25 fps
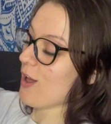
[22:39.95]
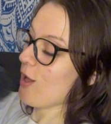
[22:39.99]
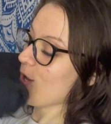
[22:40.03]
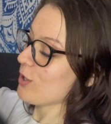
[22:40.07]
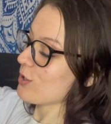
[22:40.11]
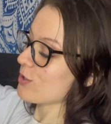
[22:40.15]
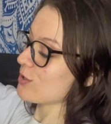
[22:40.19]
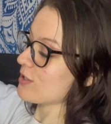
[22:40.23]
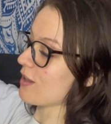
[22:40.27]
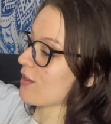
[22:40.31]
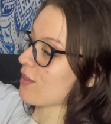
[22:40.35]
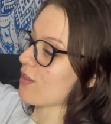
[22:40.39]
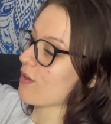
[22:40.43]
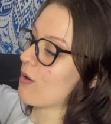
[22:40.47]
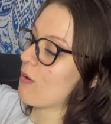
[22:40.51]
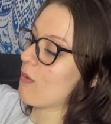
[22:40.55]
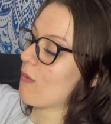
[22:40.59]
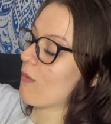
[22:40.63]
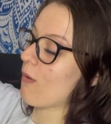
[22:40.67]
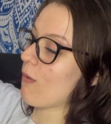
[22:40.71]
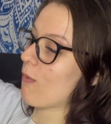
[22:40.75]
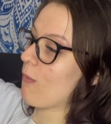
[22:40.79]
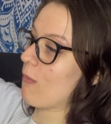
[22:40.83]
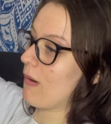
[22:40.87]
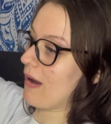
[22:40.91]
So I thought,
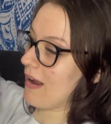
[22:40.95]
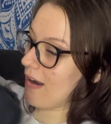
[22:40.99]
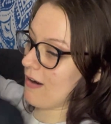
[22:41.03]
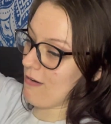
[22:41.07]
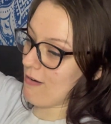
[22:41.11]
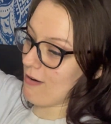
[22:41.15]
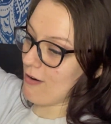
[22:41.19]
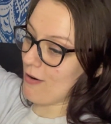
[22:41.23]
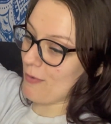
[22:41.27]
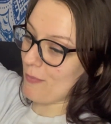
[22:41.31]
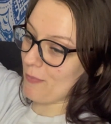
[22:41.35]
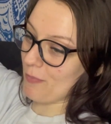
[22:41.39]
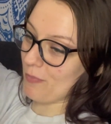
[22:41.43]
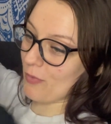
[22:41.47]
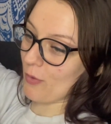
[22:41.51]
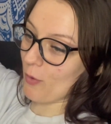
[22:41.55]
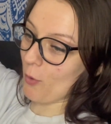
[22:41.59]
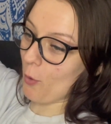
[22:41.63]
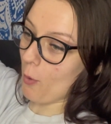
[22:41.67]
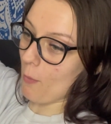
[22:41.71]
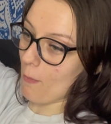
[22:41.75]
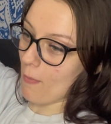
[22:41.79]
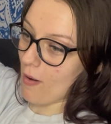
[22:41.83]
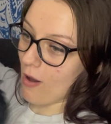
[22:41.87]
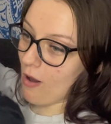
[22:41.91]
why not
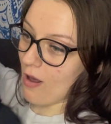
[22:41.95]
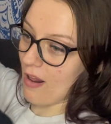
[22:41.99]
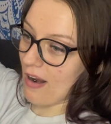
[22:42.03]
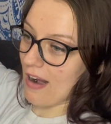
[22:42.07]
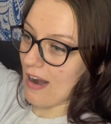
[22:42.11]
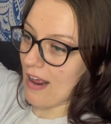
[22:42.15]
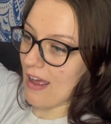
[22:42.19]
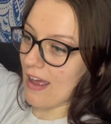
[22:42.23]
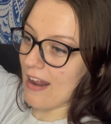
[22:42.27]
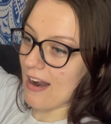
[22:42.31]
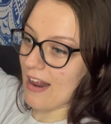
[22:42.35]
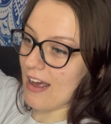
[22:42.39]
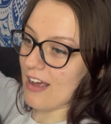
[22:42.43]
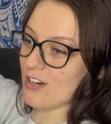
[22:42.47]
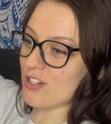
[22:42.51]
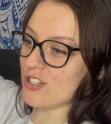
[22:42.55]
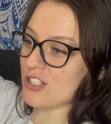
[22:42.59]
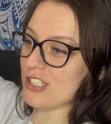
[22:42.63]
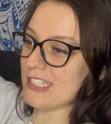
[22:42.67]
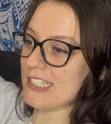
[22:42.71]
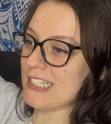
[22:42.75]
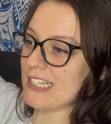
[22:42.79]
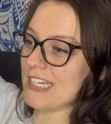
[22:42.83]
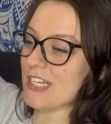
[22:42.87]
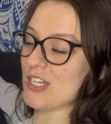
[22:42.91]
come on and
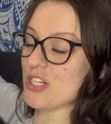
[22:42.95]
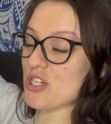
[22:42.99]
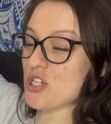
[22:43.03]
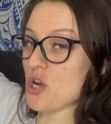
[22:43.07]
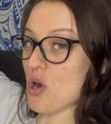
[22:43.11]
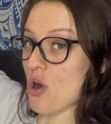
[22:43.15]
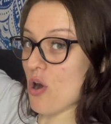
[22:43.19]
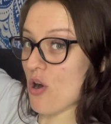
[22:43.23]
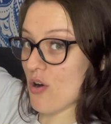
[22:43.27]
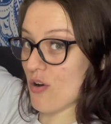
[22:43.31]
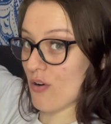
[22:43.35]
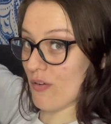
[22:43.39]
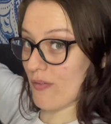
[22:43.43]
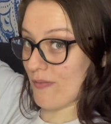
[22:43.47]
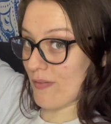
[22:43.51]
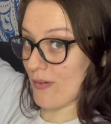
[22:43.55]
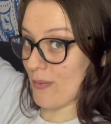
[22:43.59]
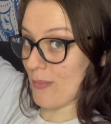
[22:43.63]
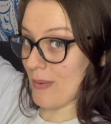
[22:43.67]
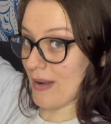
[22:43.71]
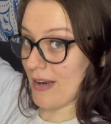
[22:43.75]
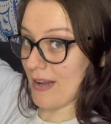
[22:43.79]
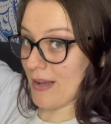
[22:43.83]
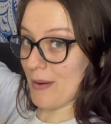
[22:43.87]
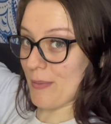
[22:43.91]
actually talk for a
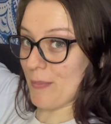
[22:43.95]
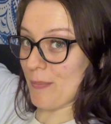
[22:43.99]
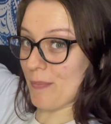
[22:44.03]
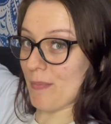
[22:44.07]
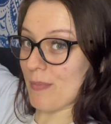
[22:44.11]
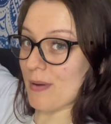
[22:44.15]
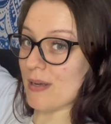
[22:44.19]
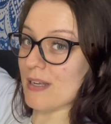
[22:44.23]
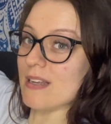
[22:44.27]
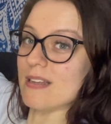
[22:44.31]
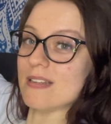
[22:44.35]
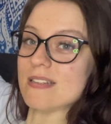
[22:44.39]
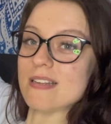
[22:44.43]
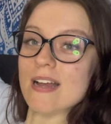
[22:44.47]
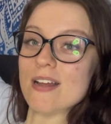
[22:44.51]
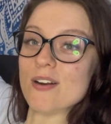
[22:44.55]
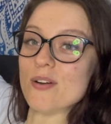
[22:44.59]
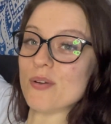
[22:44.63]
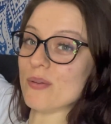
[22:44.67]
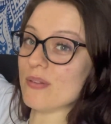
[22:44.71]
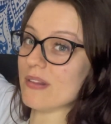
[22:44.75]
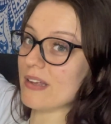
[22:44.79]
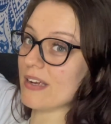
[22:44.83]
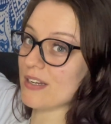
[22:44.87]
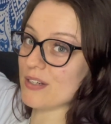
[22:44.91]
minute, because I
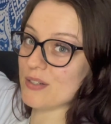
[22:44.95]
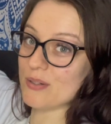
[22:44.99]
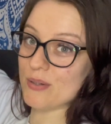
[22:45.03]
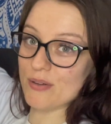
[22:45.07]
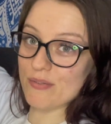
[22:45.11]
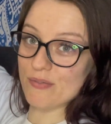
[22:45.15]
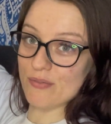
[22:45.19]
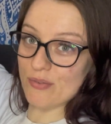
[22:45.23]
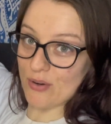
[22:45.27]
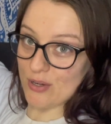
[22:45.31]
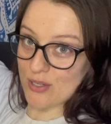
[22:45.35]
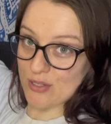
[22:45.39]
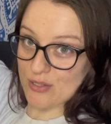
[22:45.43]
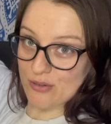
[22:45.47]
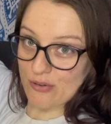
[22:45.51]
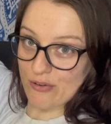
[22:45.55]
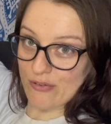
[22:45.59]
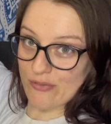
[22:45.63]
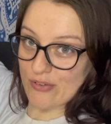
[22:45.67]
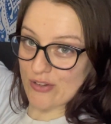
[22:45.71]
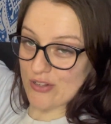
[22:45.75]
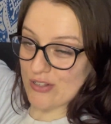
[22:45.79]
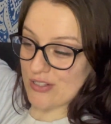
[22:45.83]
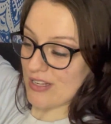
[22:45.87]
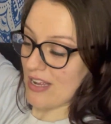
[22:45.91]
don't like doing
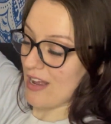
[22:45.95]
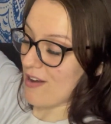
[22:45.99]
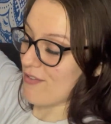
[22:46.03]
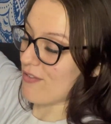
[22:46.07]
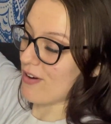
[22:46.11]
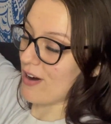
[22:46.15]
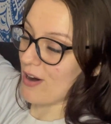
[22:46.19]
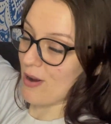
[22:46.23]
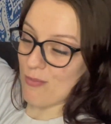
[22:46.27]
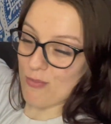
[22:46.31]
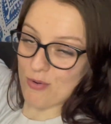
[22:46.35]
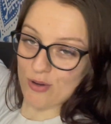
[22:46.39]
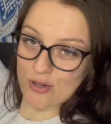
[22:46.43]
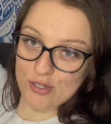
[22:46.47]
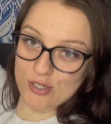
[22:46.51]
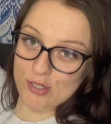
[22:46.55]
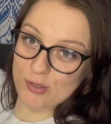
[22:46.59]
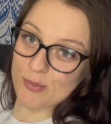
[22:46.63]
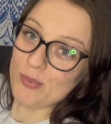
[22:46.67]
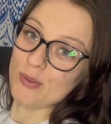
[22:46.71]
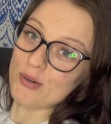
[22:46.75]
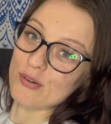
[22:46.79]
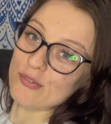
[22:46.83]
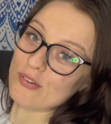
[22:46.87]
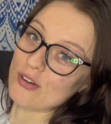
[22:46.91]
voiceovers. I very much
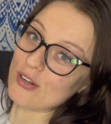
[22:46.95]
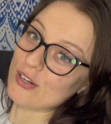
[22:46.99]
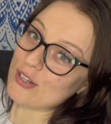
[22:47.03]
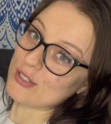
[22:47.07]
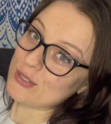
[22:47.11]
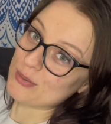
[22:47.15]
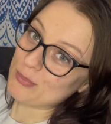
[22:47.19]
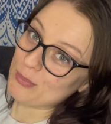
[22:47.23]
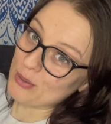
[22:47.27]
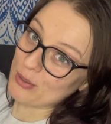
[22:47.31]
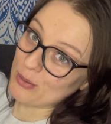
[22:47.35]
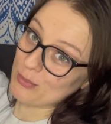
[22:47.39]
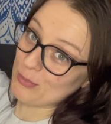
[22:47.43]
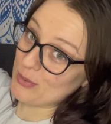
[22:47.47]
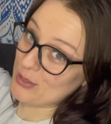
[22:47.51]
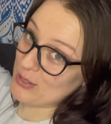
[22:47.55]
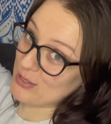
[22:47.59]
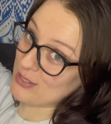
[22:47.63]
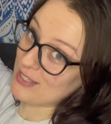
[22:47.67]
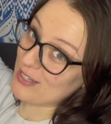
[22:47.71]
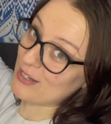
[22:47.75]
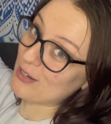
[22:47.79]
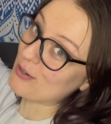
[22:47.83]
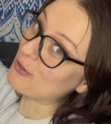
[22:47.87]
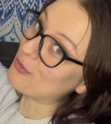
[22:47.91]
prefer to put
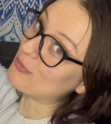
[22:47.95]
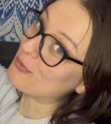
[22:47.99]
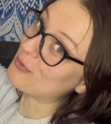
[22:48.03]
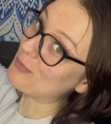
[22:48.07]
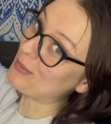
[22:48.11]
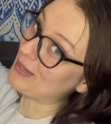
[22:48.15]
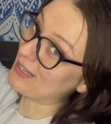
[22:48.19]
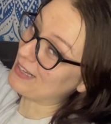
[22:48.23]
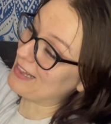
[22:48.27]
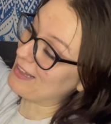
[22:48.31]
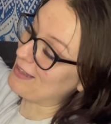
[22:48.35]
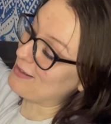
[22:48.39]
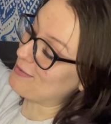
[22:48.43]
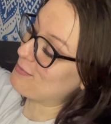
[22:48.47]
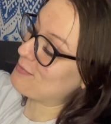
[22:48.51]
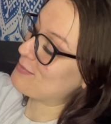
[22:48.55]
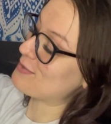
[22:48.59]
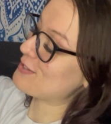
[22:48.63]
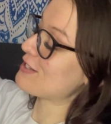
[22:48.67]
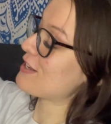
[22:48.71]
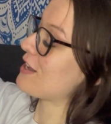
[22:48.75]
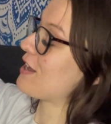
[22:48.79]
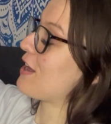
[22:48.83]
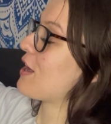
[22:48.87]
music over my clips.